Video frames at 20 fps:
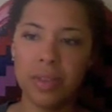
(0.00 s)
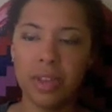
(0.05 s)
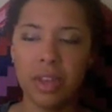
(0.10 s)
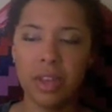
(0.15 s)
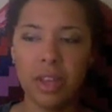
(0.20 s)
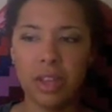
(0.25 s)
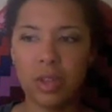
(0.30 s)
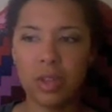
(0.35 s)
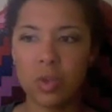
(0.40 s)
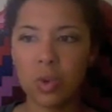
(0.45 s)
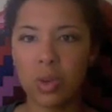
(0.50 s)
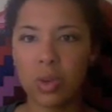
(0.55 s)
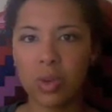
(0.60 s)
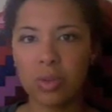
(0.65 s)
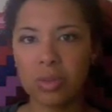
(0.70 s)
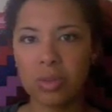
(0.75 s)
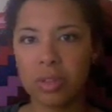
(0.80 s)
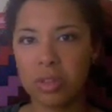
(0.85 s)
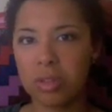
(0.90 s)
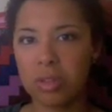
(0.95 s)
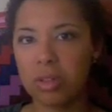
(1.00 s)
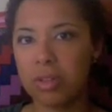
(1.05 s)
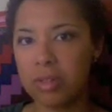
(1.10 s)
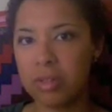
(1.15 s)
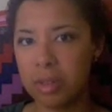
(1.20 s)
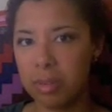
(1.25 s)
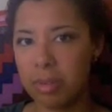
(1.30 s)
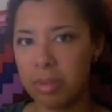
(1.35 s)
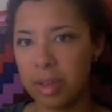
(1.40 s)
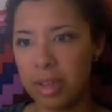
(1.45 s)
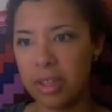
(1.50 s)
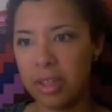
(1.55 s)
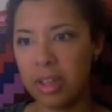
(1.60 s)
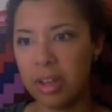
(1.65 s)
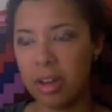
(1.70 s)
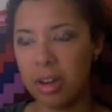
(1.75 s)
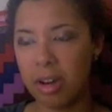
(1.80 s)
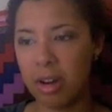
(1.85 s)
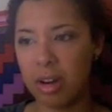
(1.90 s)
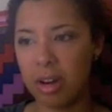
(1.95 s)
It sort of depended
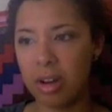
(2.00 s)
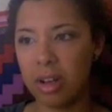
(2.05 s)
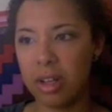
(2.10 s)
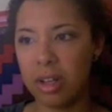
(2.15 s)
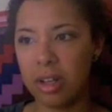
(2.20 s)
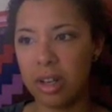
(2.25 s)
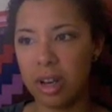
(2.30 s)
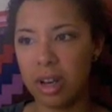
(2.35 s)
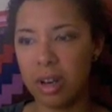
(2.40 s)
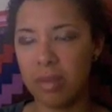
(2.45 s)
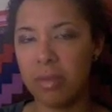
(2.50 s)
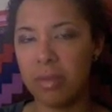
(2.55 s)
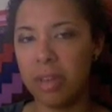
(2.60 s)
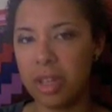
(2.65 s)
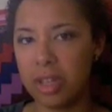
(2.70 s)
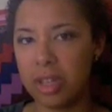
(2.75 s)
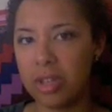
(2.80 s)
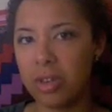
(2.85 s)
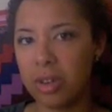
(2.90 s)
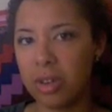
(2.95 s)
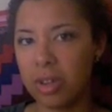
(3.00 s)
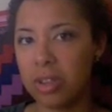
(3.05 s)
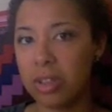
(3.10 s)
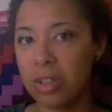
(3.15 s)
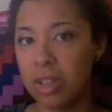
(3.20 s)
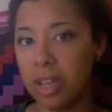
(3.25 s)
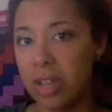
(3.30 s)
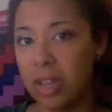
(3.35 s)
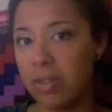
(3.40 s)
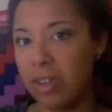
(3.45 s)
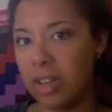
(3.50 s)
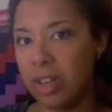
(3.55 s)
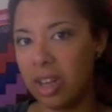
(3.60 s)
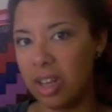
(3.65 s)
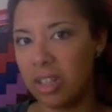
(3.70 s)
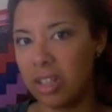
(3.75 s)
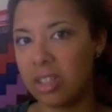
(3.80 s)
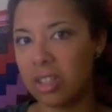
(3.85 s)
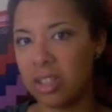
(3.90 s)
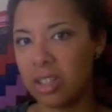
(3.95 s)
on each given
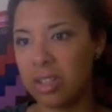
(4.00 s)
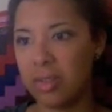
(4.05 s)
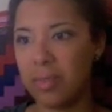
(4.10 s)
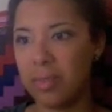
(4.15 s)
nation.